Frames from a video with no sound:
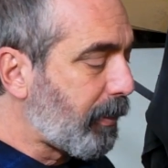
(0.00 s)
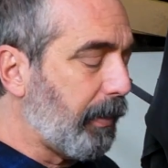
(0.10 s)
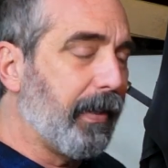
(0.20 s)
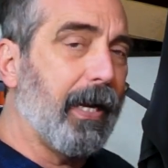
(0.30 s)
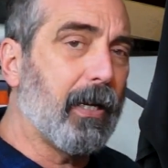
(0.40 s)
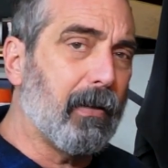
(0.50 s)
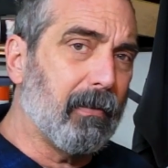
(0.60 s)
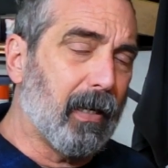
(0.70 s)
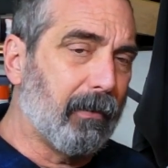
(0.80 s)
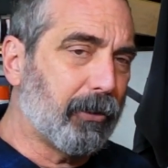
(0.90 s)

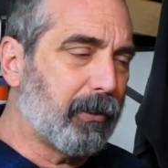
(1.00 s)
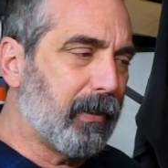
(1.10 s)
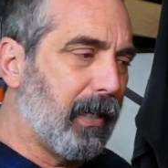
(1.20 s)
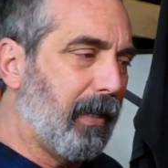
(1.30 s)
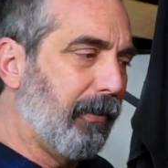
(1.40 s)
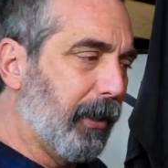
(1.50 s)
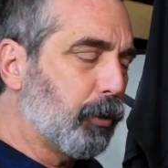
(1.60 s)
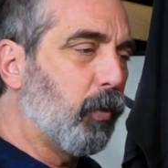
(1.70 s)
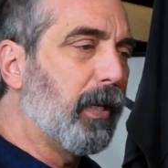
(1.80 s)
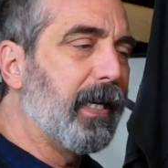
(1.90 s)

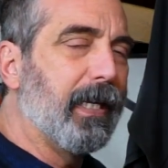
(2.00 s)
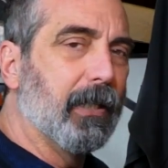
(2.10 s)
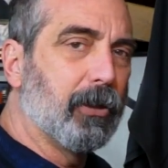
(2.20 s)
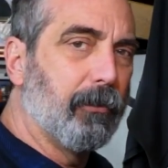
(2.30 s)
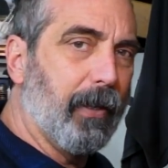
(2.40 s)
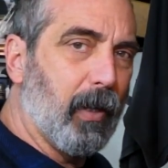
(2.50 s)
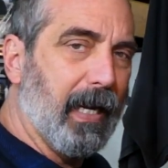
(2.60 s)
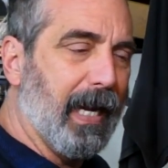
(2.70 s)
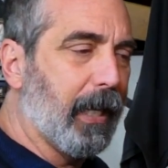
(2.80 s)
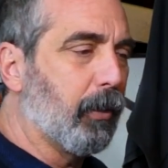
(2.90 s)
this one is
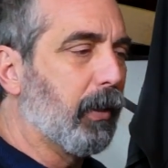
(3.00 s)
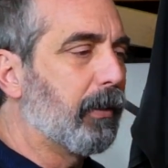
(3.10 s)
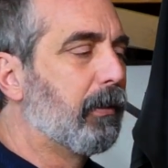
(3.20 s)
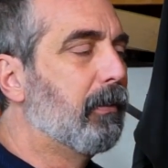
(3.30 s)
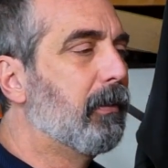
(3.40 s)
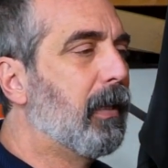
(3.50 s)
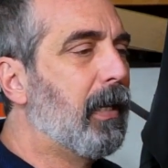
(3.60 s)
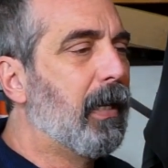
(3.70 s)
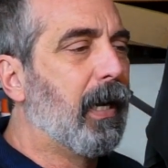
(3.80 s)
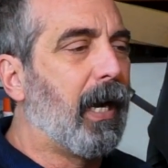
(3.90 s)
very accurate.
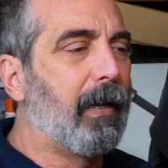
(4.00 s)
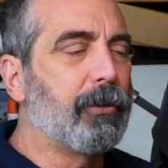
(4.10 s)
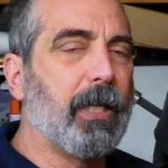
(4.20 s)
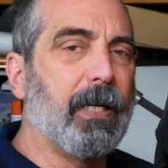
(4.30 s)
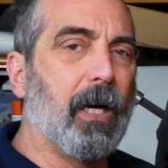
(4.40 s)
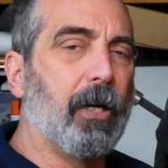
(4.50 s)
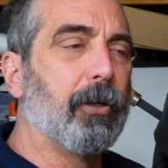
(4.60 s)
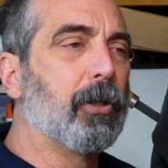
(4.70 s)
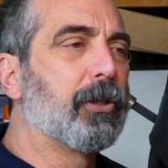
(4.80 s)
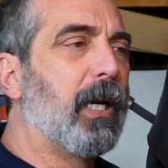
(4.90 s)
I've seen
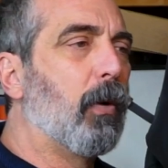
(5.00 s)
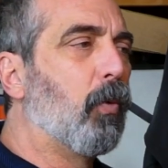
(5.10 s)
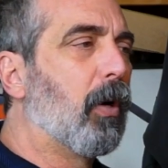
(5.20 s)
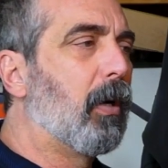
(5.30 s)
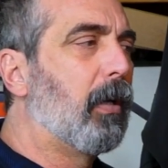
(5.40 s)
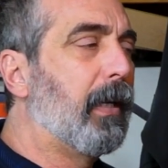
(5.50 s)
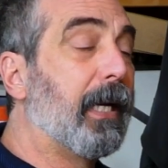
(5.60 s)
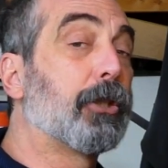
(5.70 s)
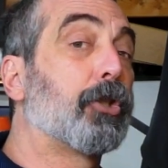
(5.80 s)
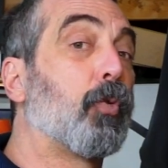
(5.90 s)
others that were
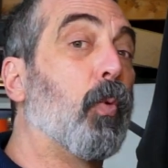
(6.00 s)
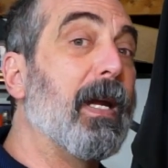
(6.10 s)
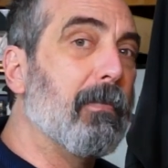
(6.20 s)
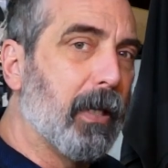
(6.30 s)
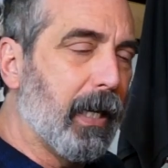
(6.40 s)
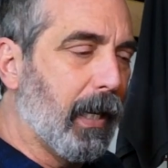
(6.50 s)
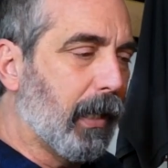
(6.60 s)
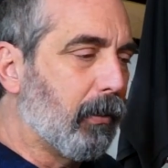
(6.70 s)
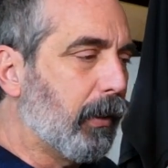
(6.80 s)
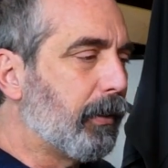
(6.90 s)
extremely
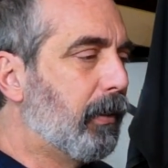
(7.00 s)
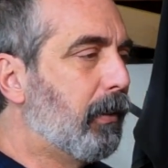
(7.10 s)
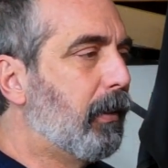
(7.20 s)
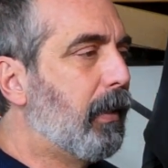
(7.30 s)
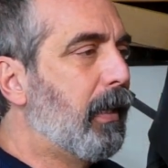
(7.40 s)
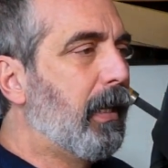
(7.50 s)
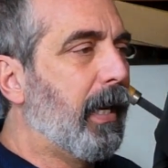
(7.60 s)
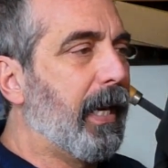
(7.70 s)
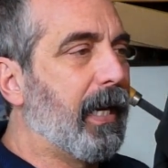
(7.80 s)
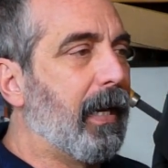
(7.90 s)
accurate,
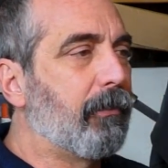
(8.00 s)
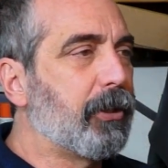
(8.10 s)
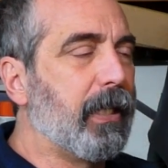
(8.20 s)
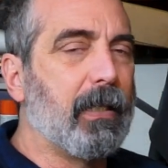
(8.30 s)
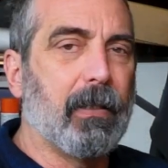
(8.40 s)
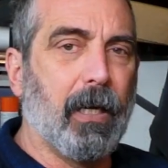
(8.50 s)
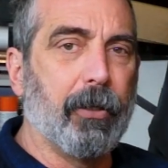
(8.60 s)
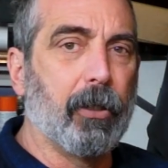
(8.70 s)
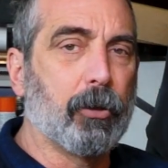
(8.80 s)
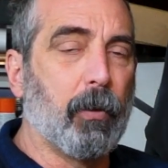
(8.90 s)
and I've seen
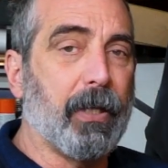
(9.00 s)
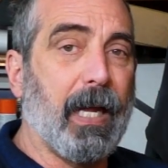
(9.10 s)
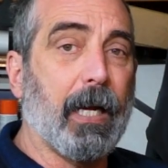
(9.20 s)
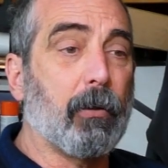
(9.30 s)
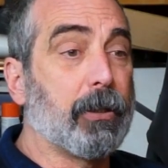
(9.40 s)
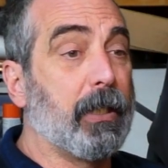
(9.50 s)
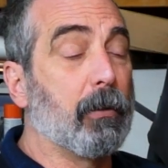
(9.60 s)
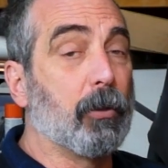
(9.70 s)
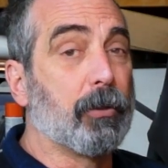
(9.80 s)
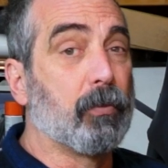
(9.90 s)
others with accuracy
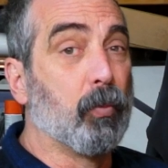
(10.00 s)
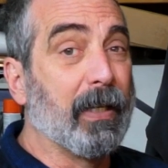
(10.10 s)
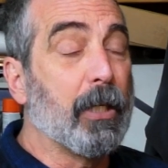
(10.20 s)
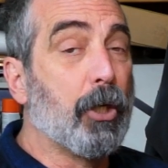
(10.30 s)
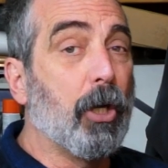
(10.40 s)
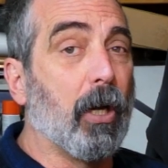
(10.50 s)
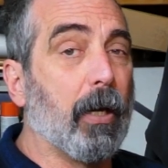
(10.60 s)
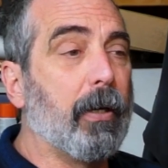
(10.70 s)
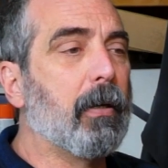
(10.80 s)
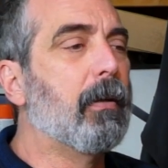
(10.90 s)
that was really
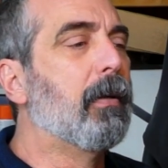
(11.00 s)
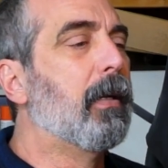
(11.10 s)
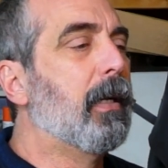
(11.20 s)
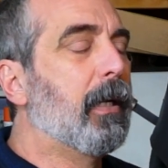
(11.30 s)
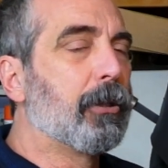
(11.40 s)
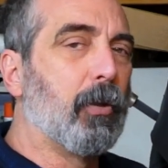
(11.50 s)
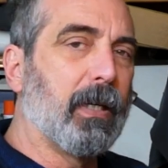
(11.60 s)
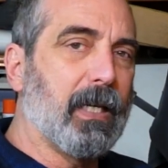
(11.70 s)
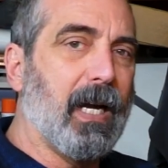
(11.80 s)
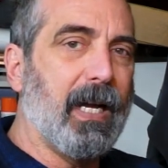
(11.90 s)
good. So
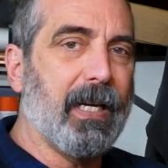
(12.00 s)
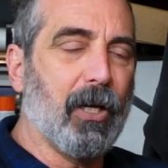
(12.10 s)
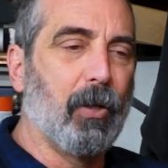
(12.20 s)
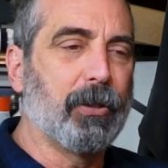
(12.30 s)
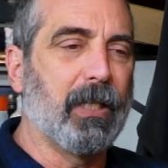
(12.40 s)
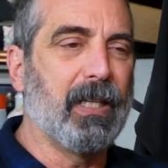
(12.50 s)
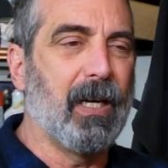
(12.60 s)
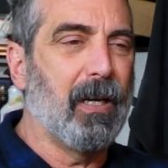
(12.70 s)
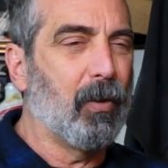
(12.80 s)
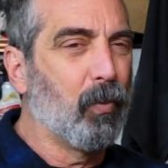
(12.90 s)
it kind of goes in
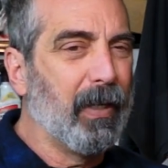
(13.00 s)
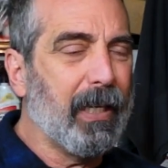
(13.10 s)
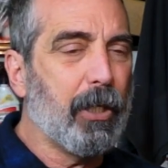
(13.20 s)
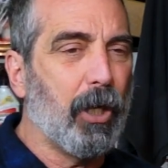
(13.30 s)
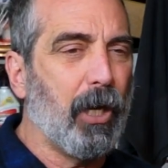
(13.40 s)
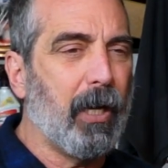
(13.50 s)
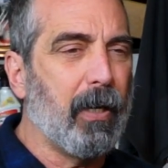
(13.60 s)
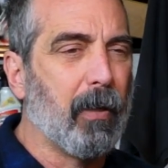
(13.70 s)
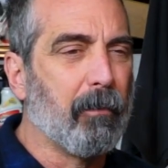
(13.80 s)
the really good,